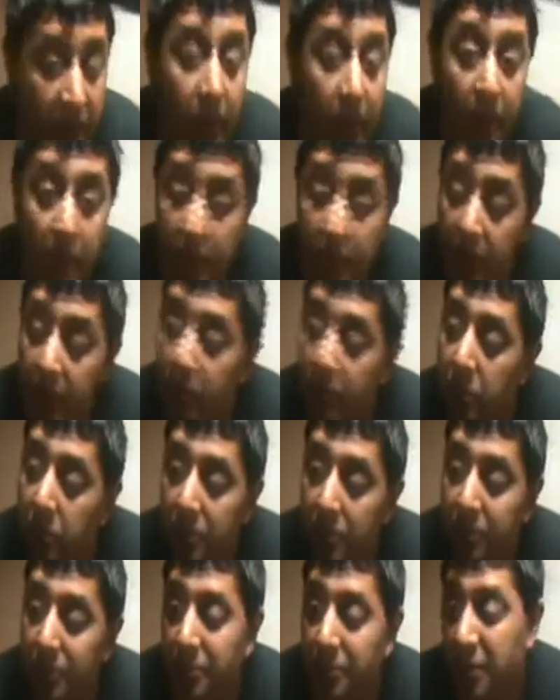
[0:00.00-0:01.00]
yeah, I mean, he,
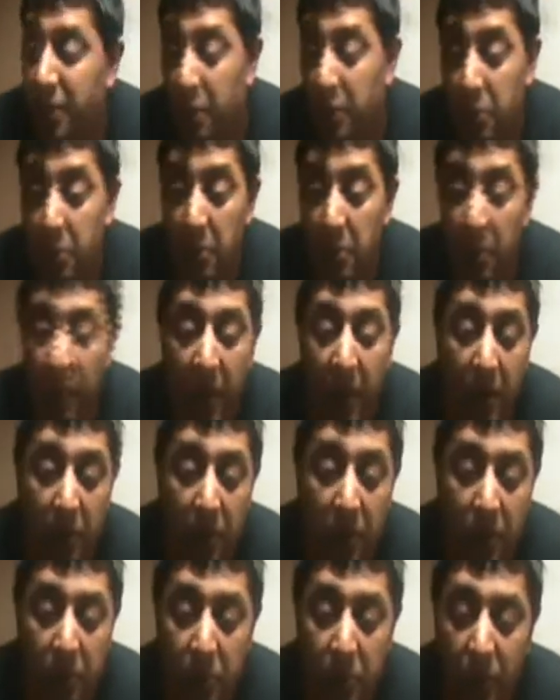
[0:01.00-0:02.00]
you know, when I
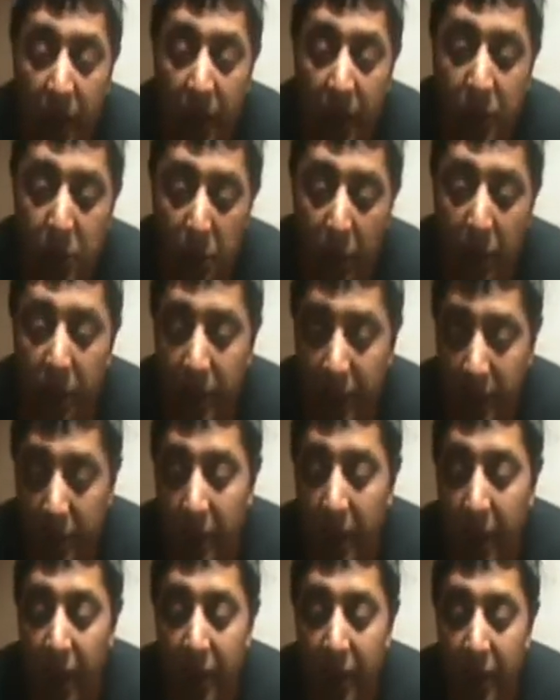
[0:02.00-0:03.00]
wanted to work with
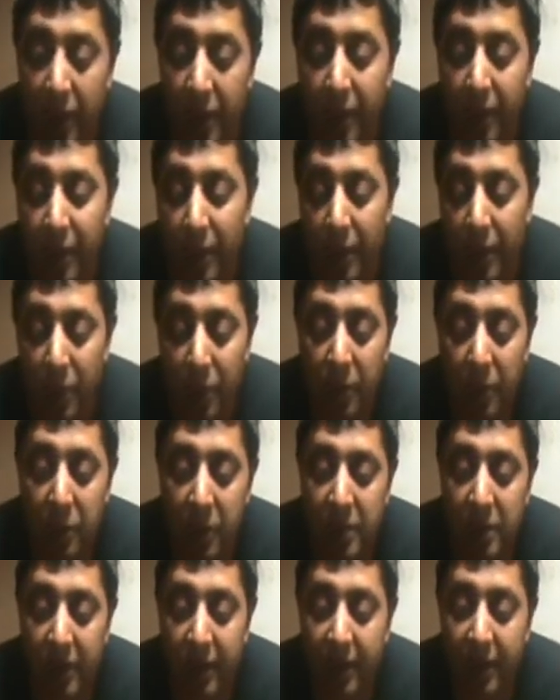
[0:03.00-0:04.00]
him, we
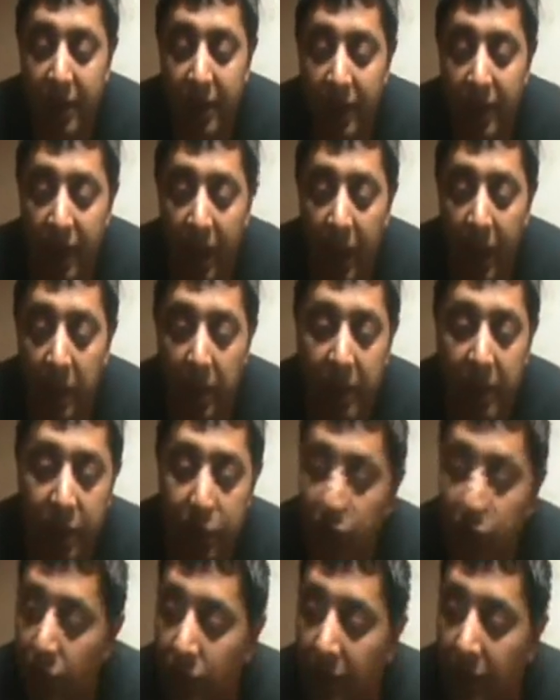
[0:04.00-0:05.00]
originally did the "I Am a
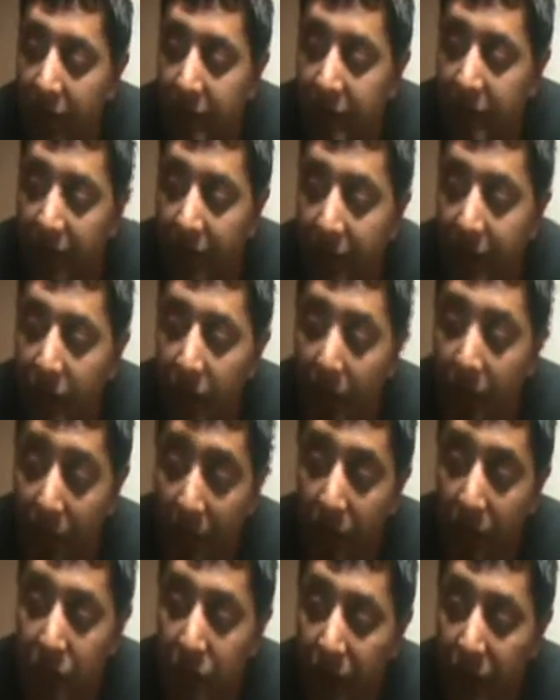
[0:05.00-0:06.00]
Disco Dancer"
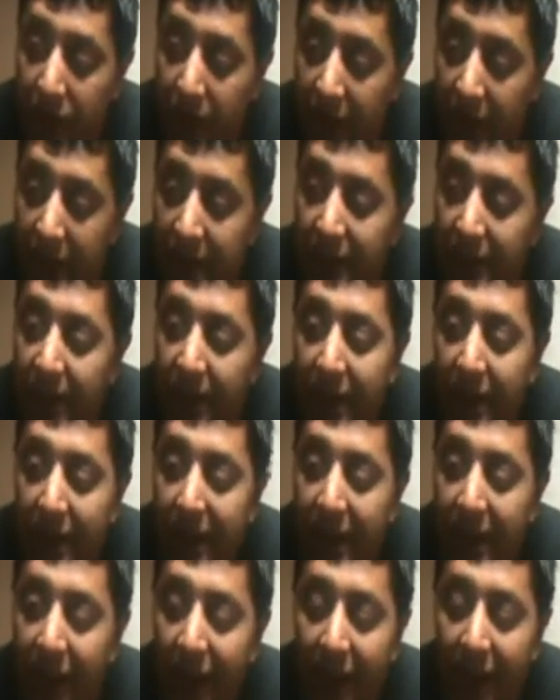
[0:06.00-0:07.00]
cover version of this,
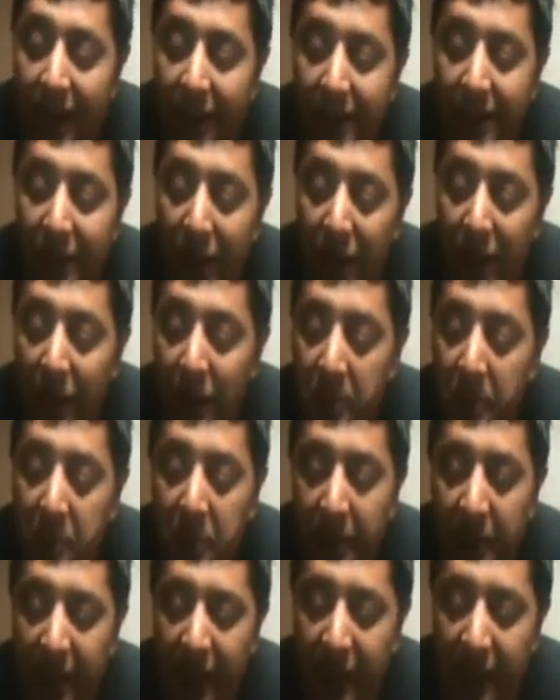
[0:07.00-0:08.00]
and
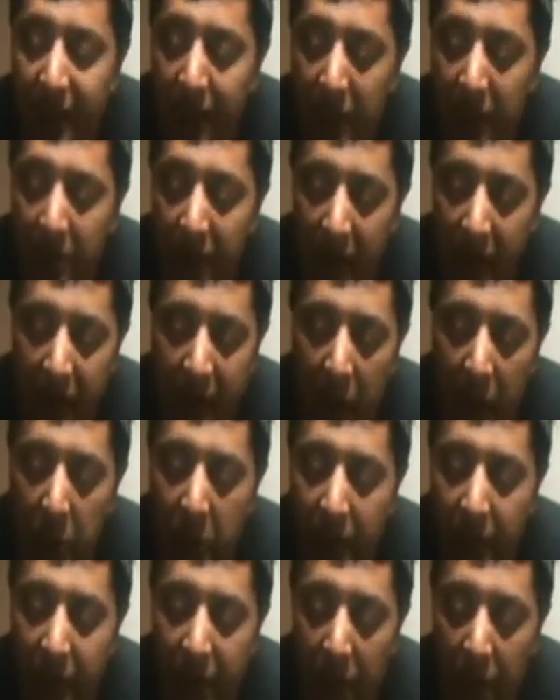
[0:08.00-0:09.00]
but then he was like, you know, he
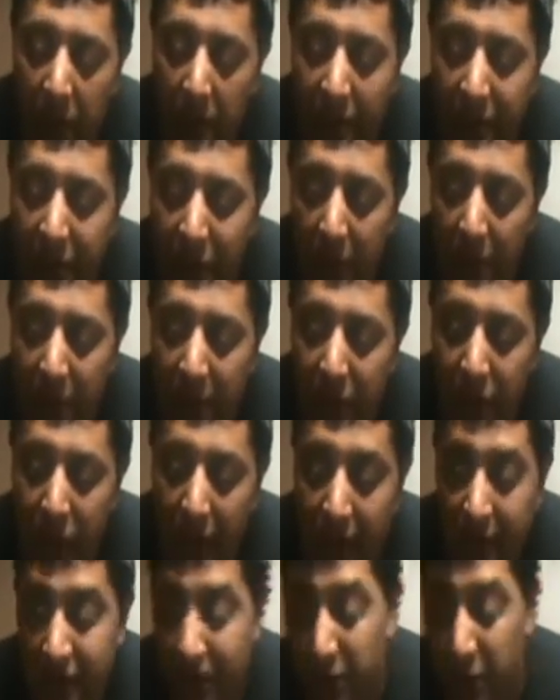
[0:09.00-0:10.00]
wanted to do a Punjabi
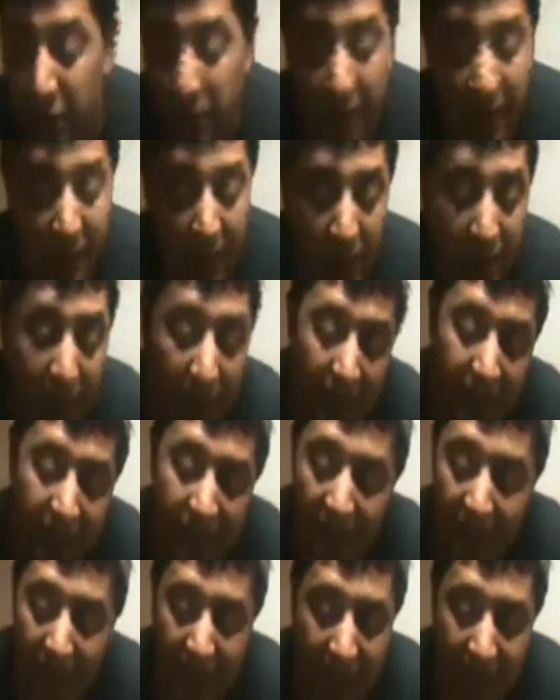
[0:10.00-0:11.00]
track, so you know,
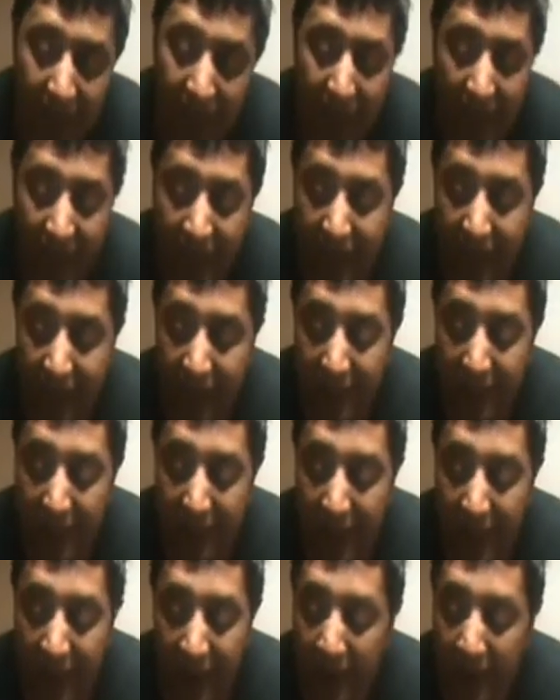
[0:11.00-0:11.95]
that's I guess that's